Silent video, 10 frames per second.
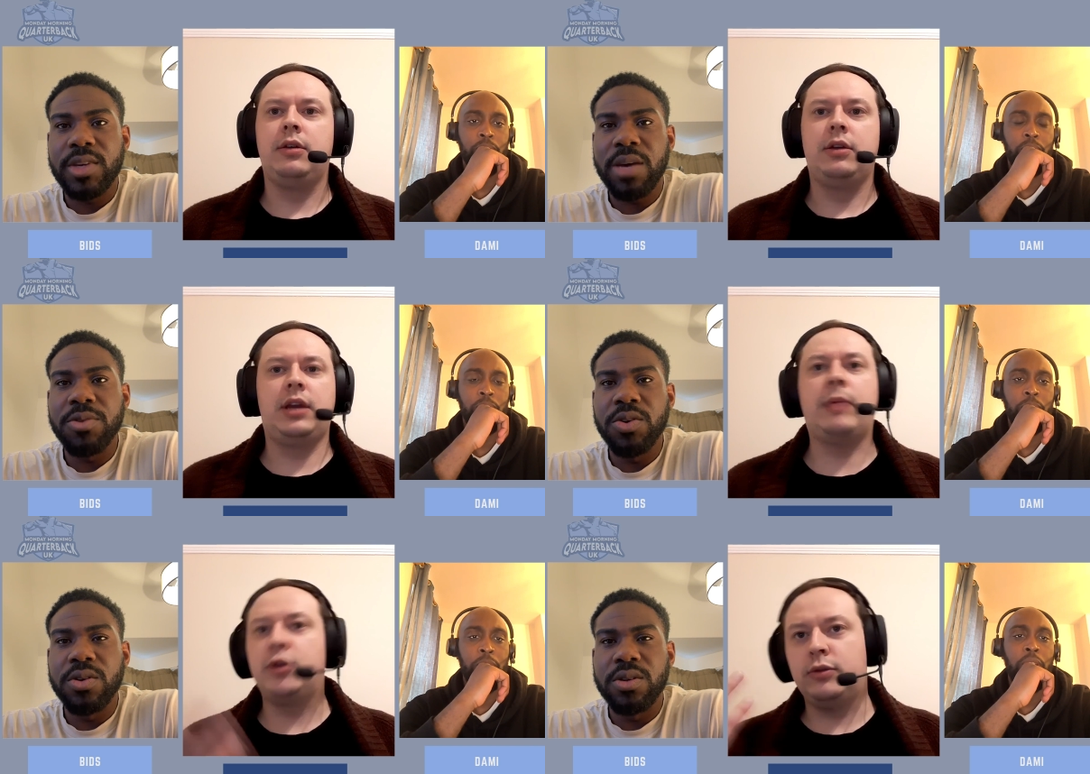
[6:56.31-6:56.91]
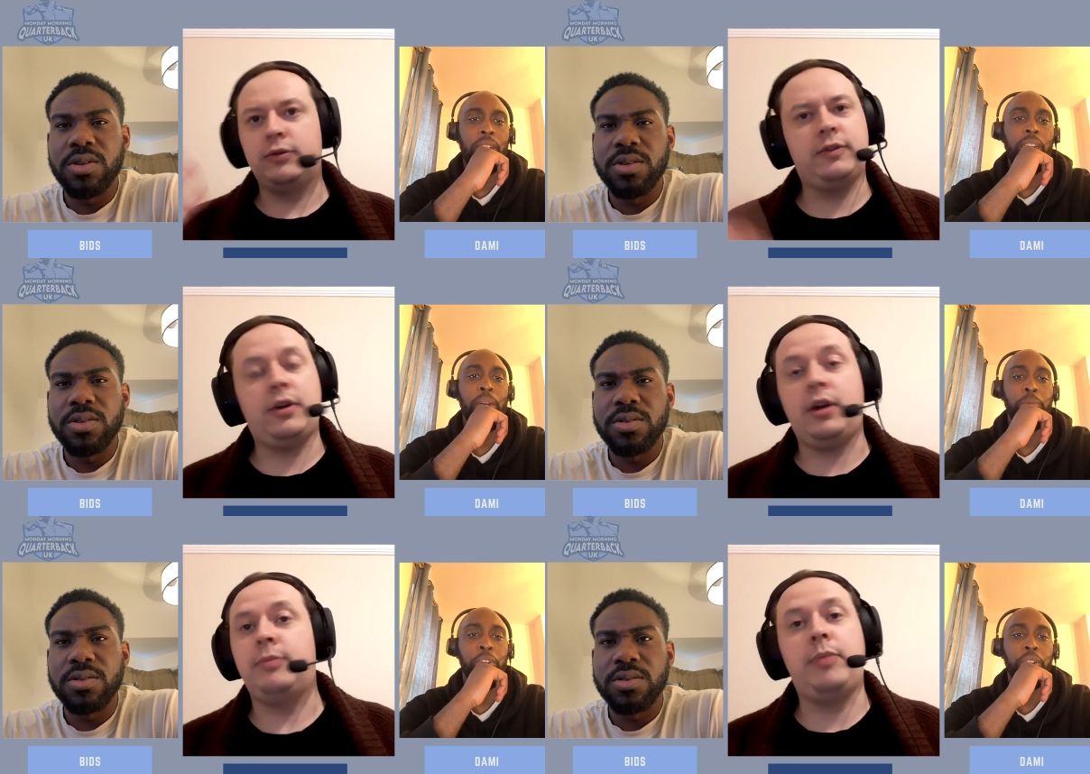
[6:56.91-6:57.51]
Speaker 1: Cam, Cam Newton. Newton.
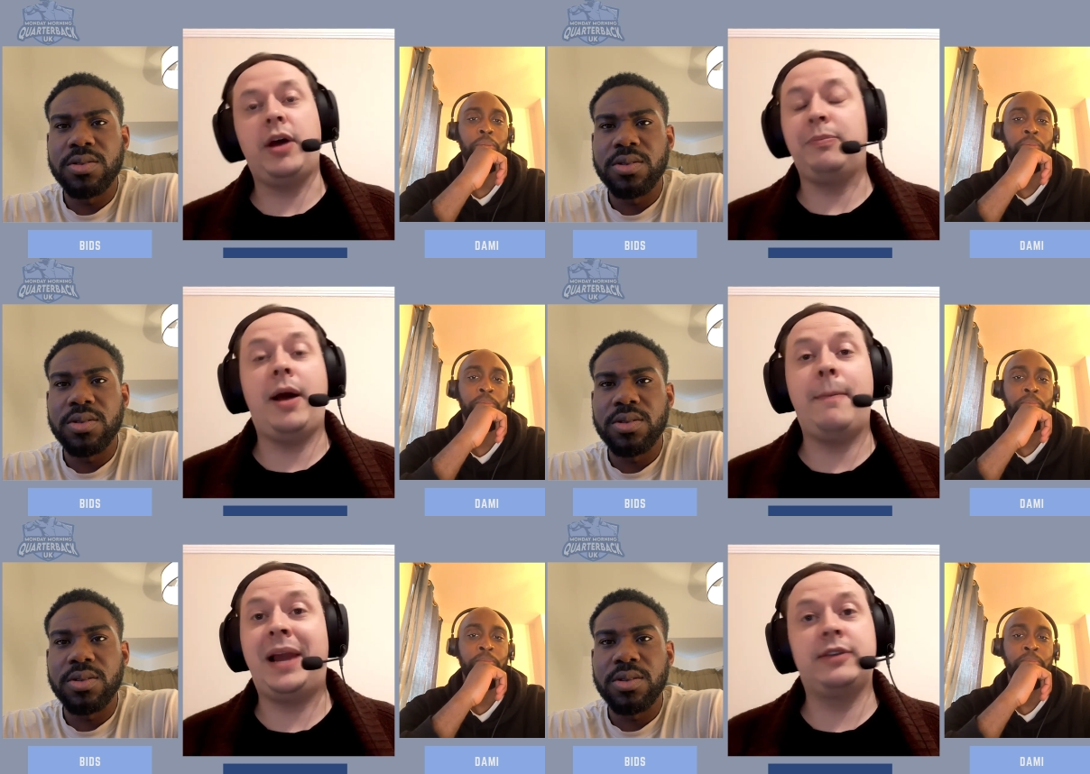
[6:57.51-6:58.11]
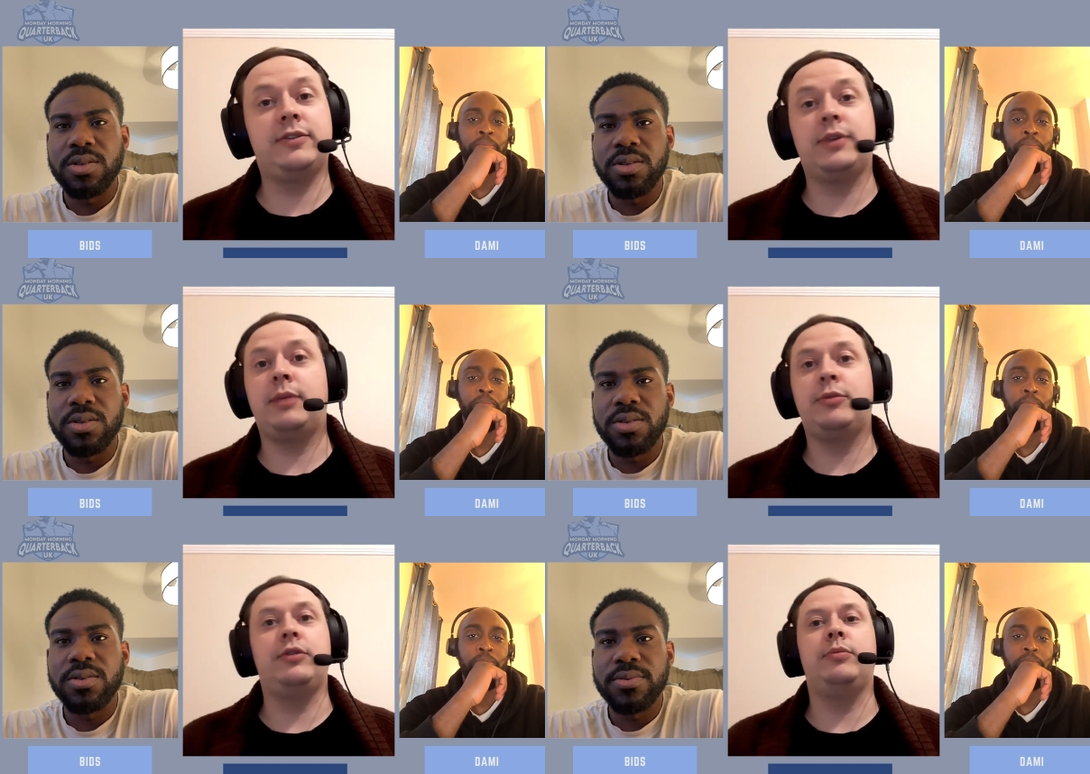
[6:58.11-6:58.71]
Sorry, Cam Newton. I, I, blanked on
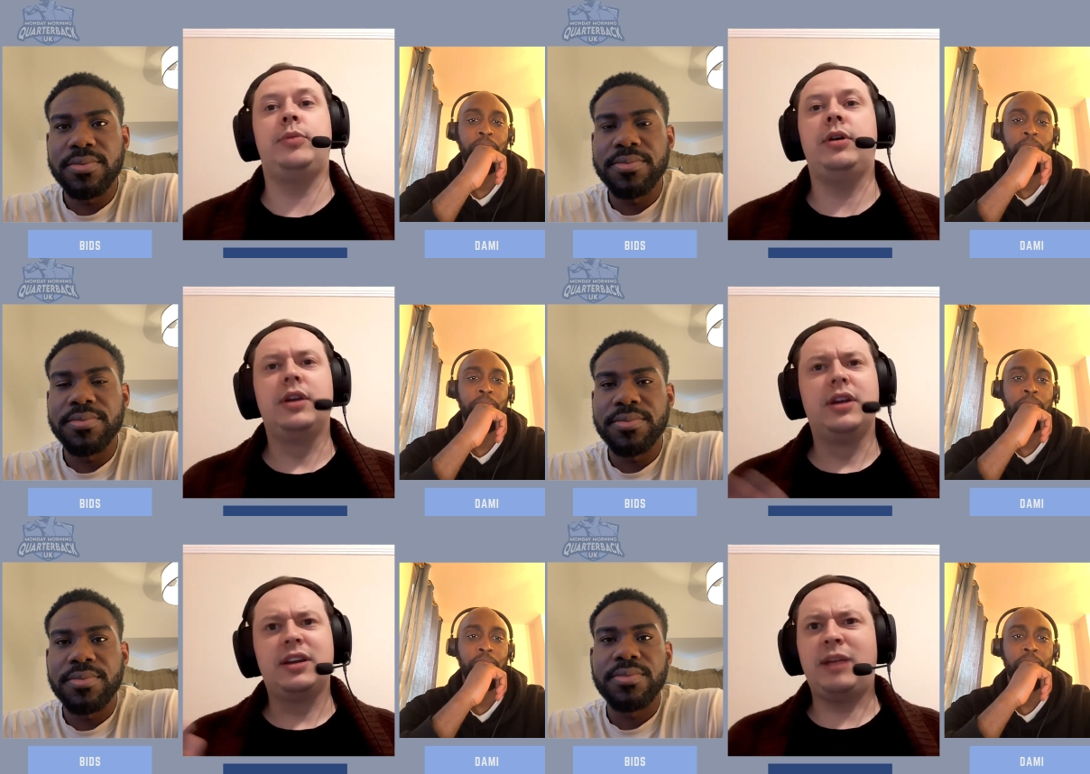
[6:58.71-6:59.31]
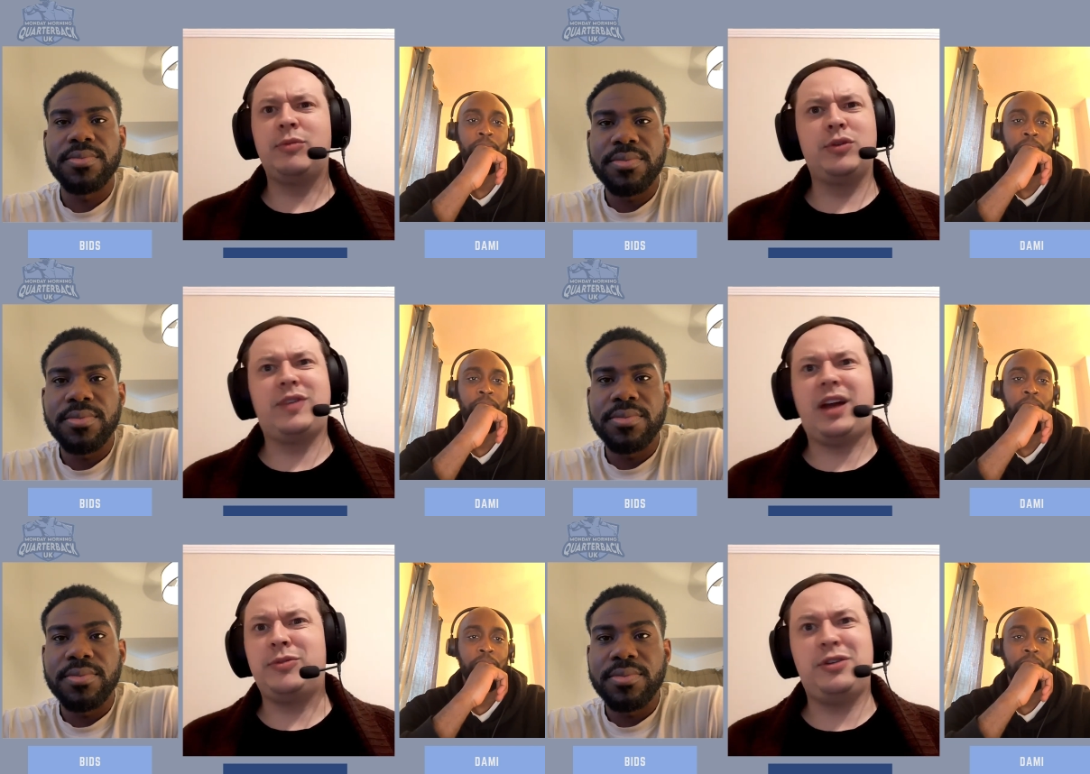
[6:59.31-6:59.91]
Cam Newton, but Cam
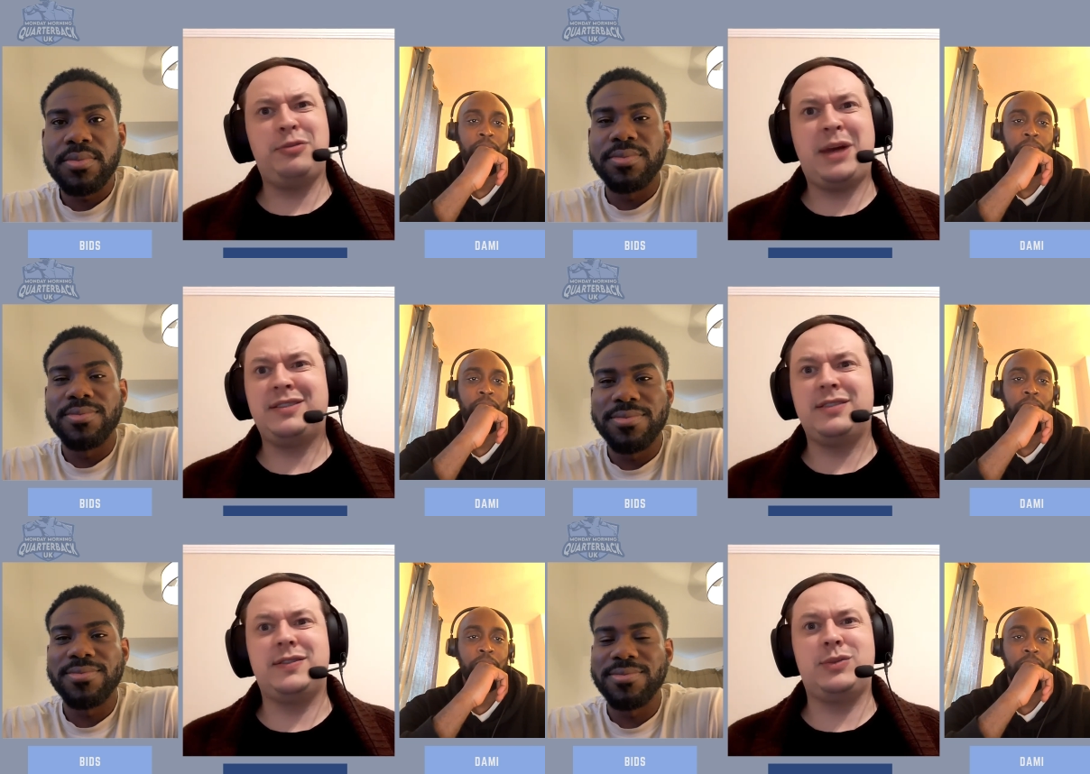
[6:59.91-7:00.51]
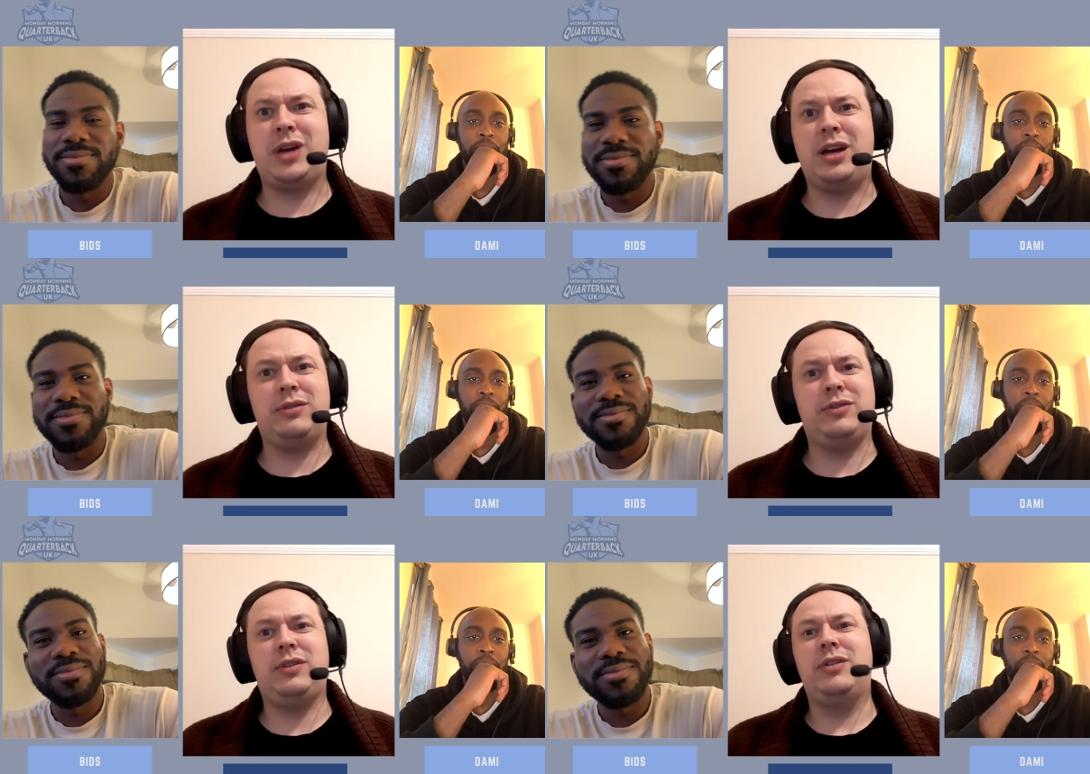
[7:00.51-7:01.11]
Newton's absolutely massive as
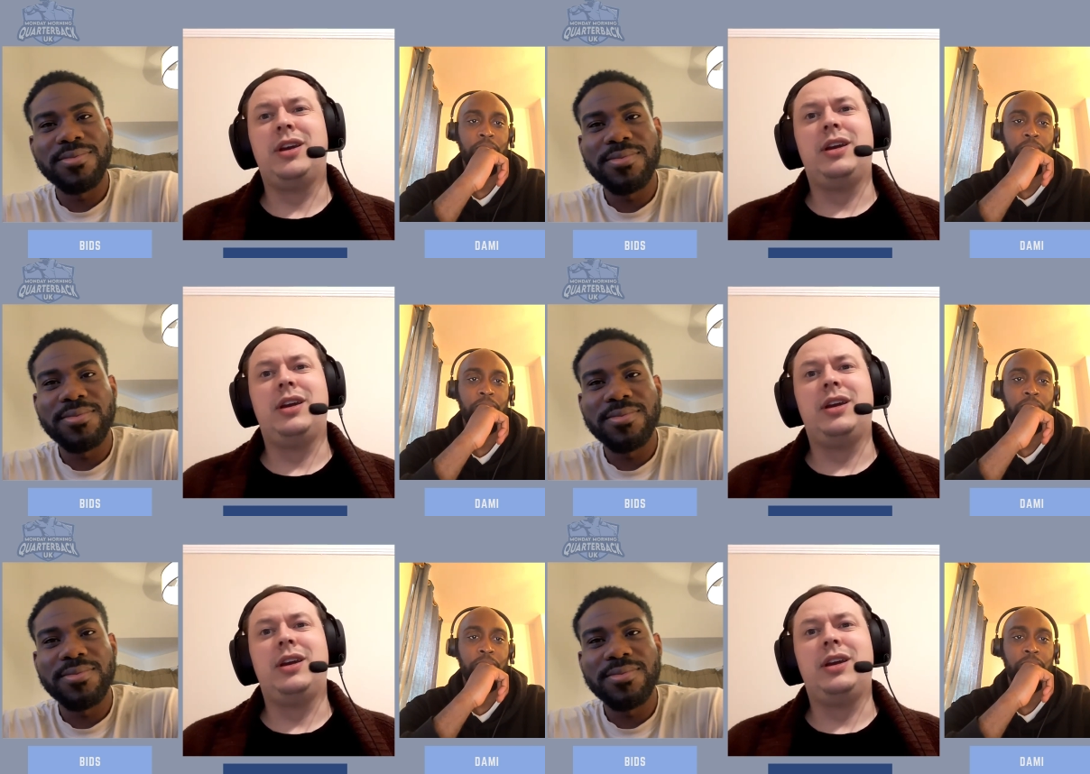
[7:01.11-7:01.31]
well. So,